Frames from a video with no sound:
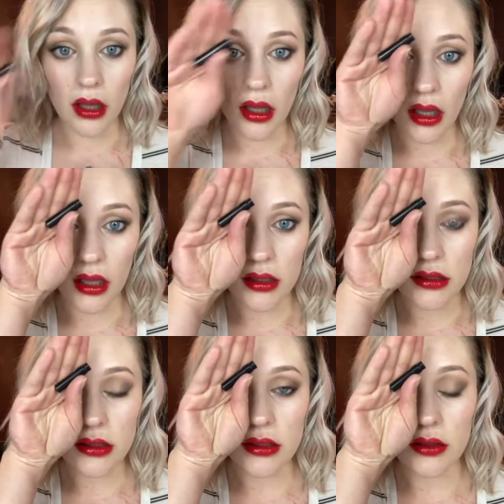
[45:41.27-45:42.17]

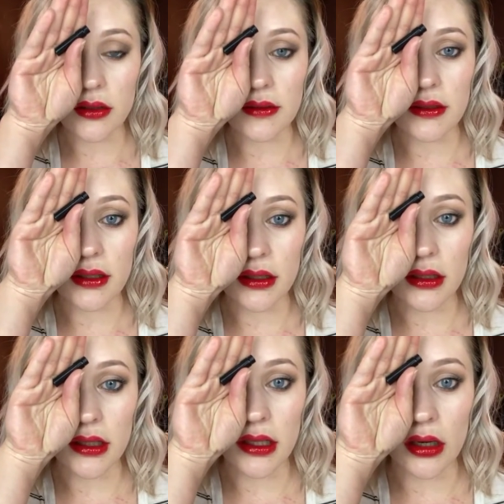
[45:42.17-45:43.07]
And you can see
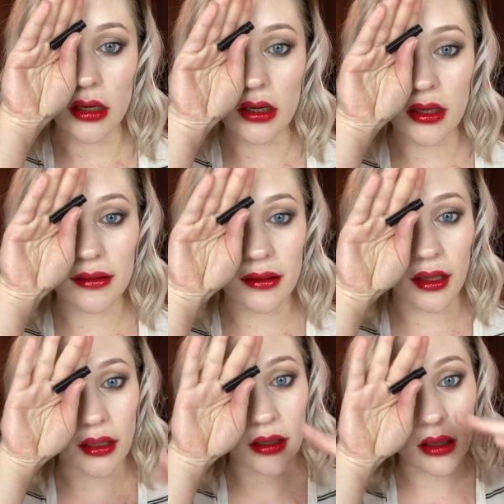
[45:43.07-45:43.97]
here, it's
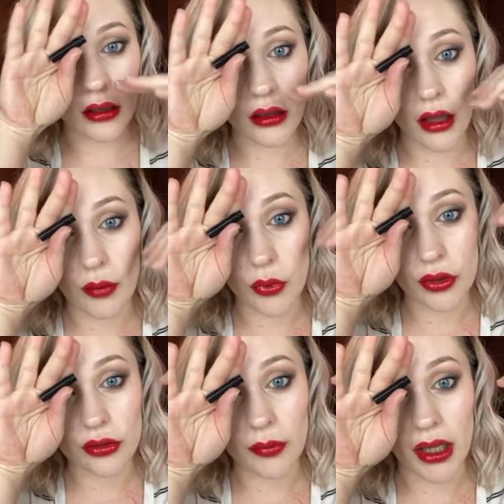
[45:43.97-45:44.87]
like a lot
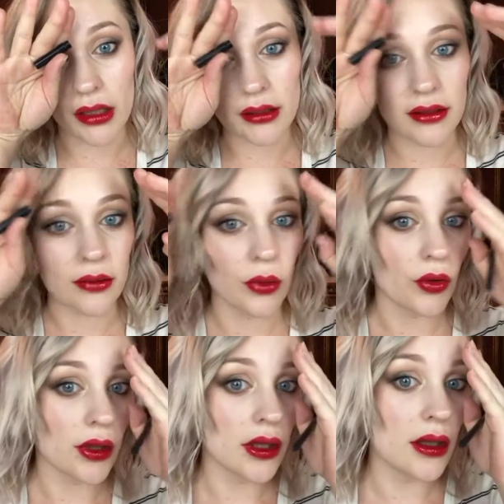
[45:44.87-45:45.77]
more dramatic and
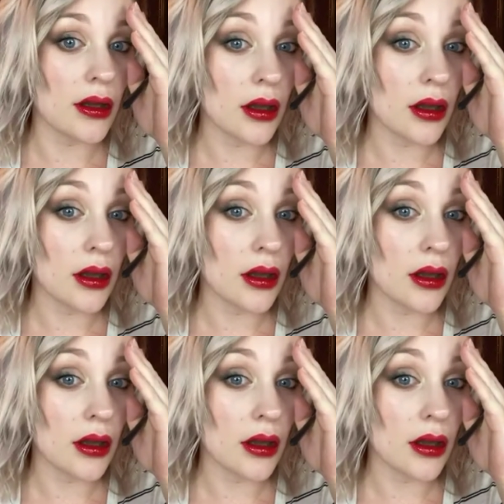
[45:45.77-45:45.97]
smoky.